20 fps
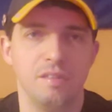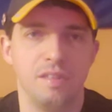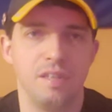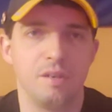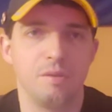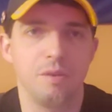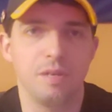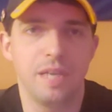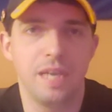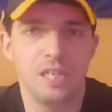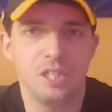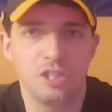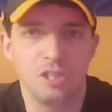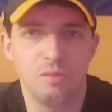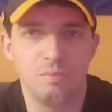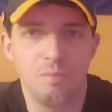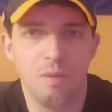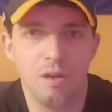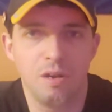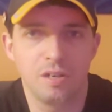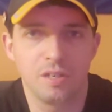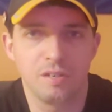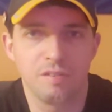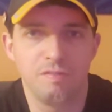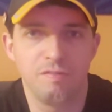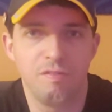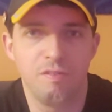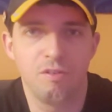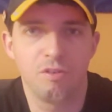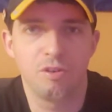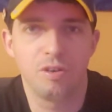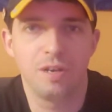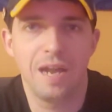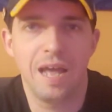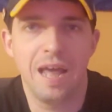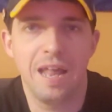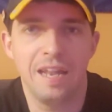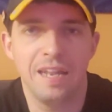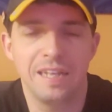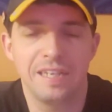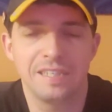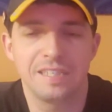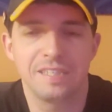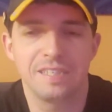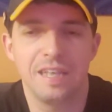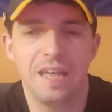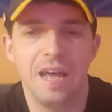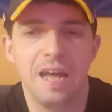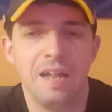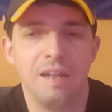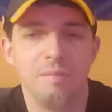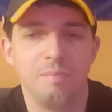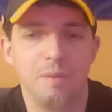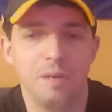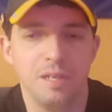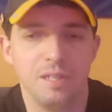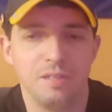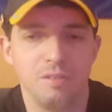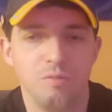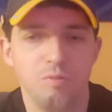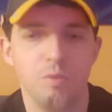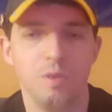interrogation mark for Alex Albon.